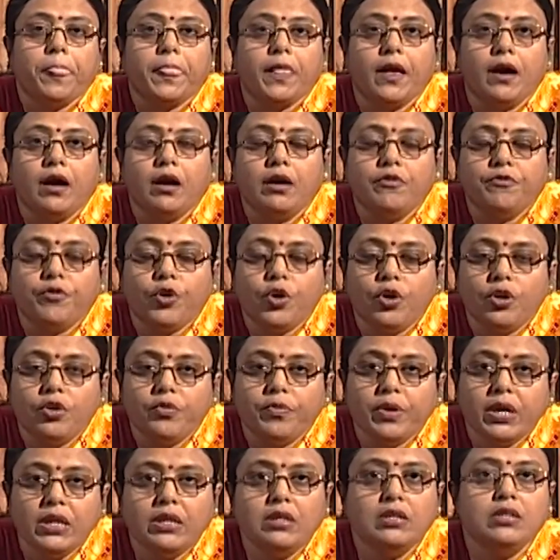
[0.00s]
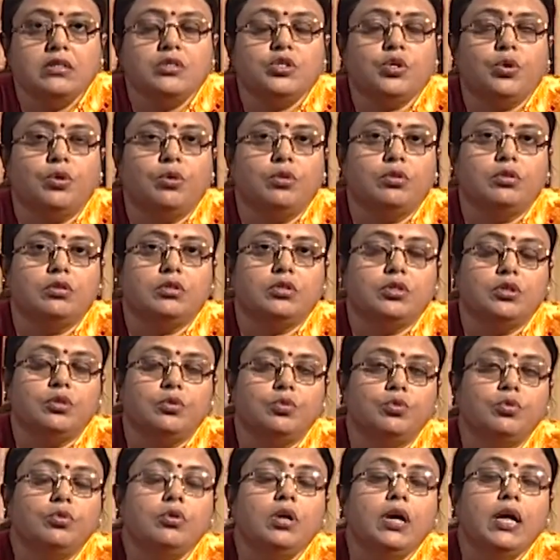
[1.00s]
I've already told
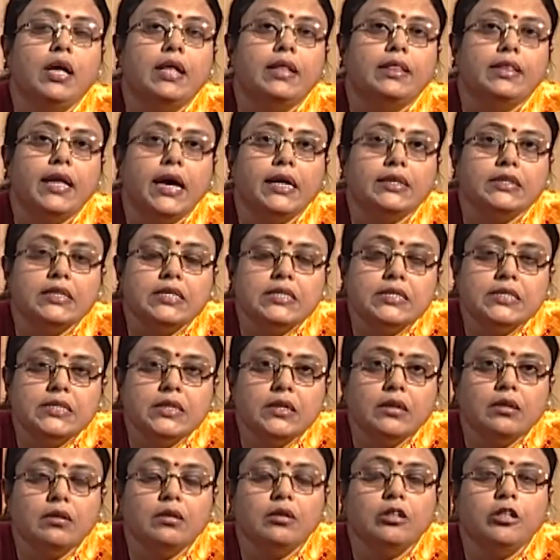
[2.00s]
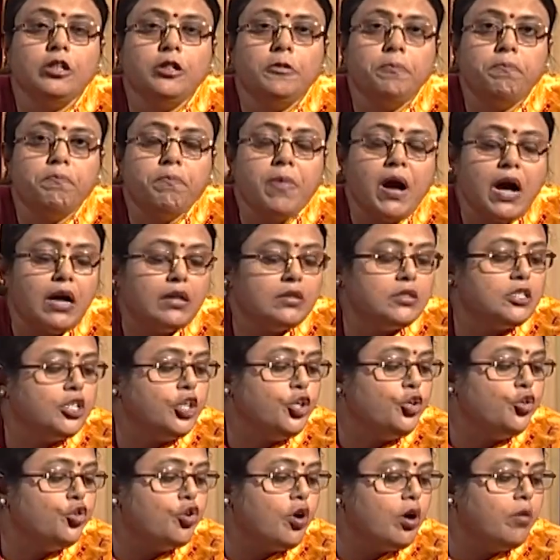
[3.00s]
you that single party
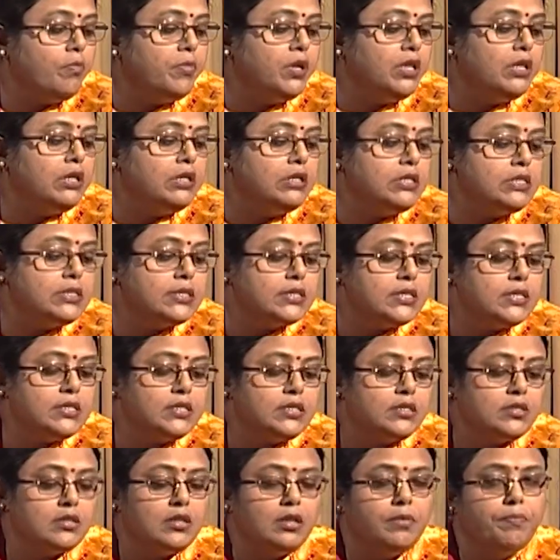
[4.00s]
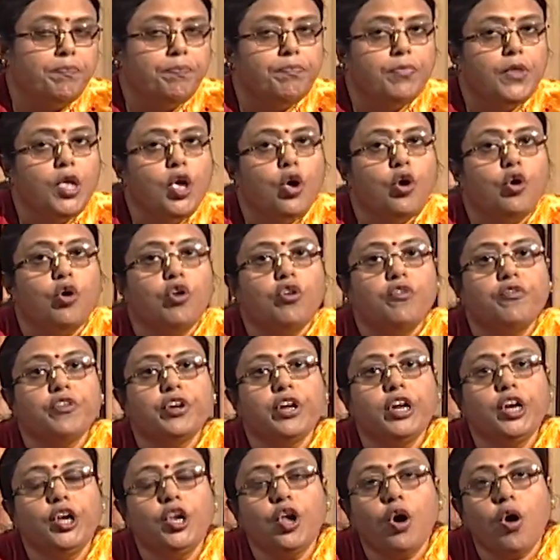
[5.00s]
dominant system over
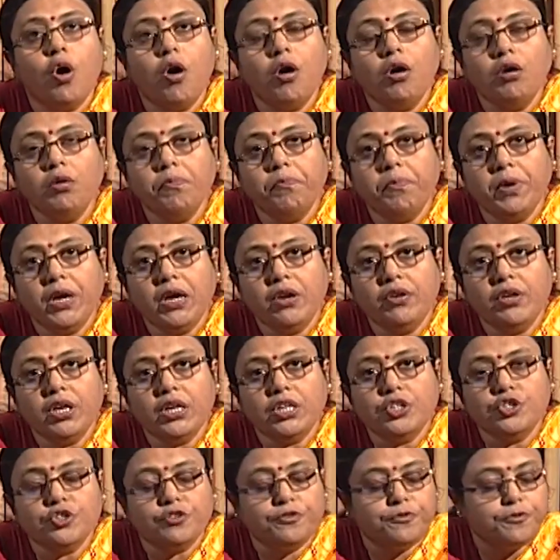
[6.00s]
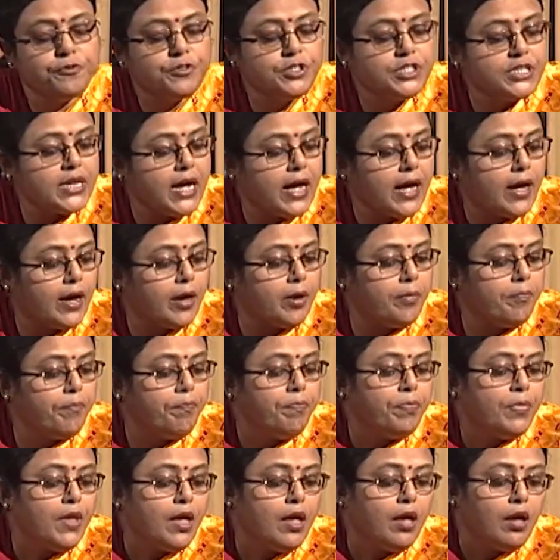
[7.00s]
a long period of time
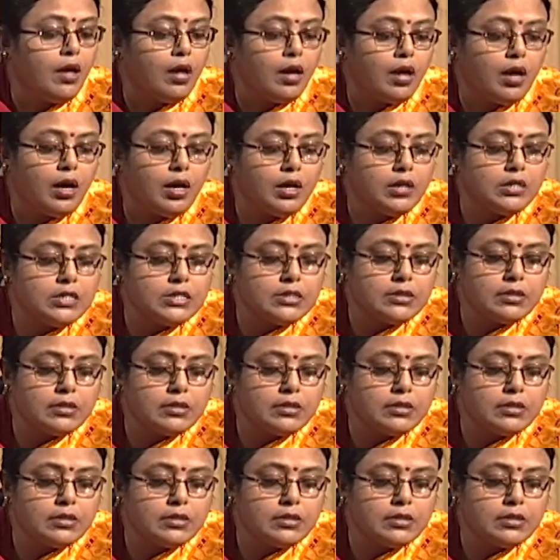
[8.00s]
has